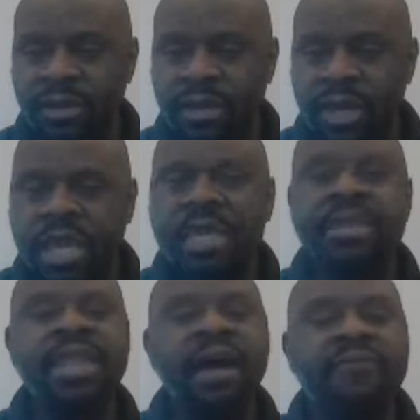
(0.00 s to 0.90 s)
He
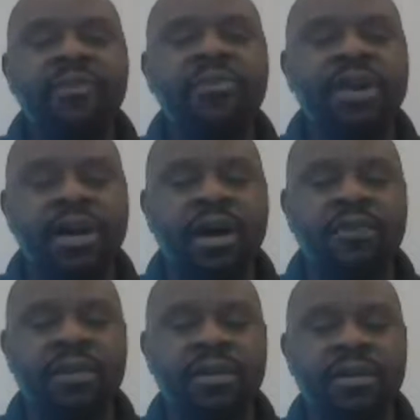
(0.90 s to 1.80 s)
never
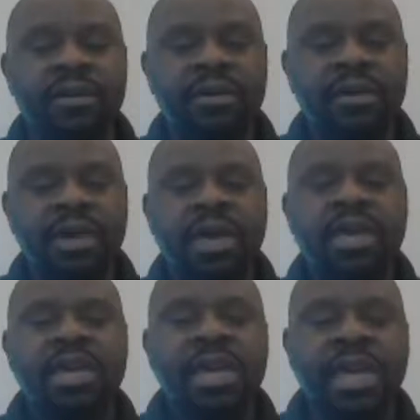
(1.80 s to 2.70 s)
recovered.
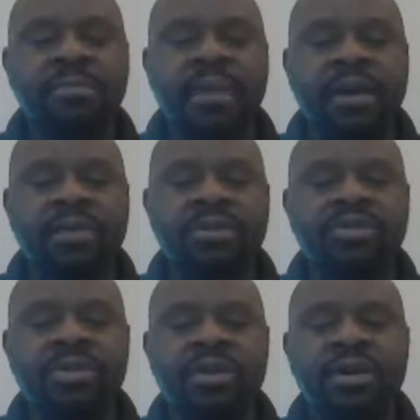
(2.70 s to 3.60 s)
King
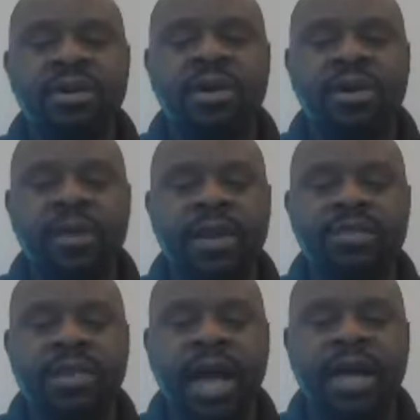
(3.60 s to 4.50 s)
marries Coretta
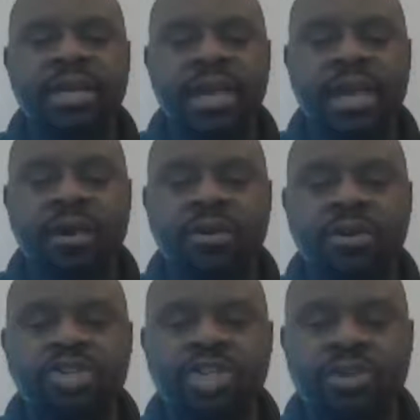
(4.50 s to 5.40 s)
Scott King on
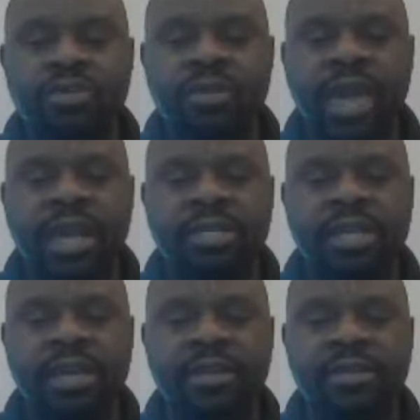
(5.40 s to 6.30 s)
June 18,
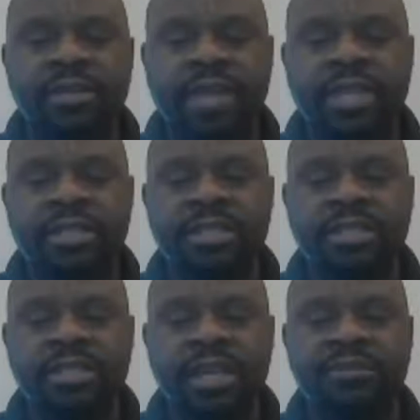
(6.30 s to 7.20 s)

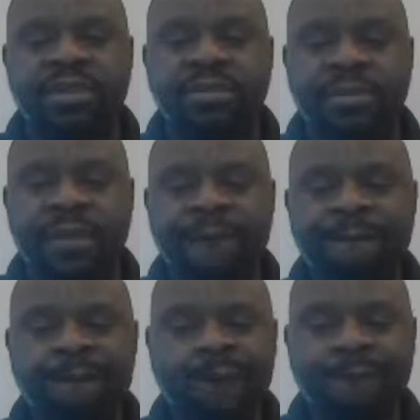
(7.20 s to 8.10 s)
1953,
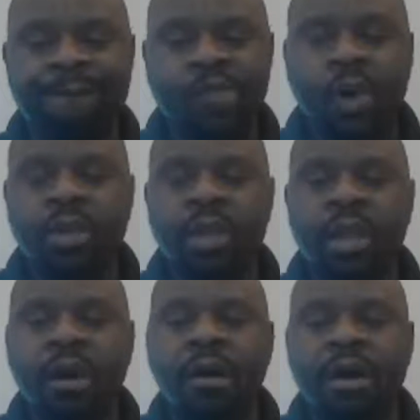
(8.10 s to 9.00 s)
on
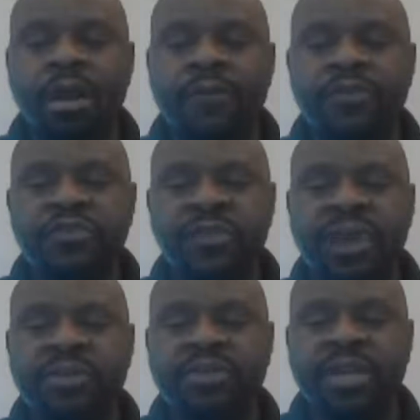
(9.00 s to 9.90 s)
the lawn of his
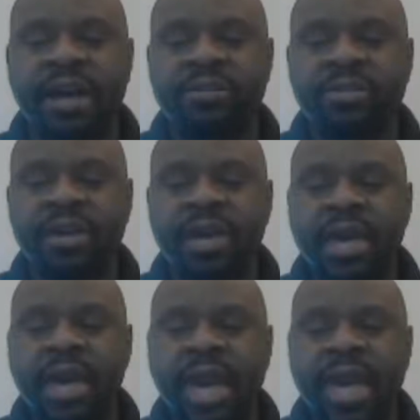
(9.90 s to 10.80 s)
parents' house
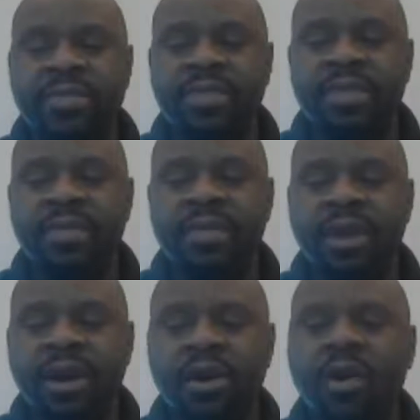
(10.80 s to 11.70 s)
at
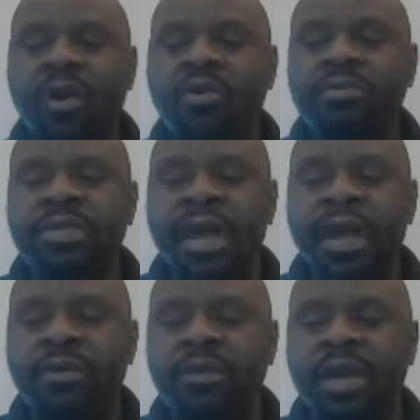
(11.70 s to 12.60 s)
her
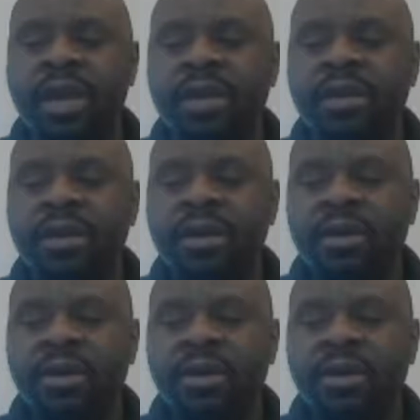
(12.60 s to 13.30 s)
hometown in,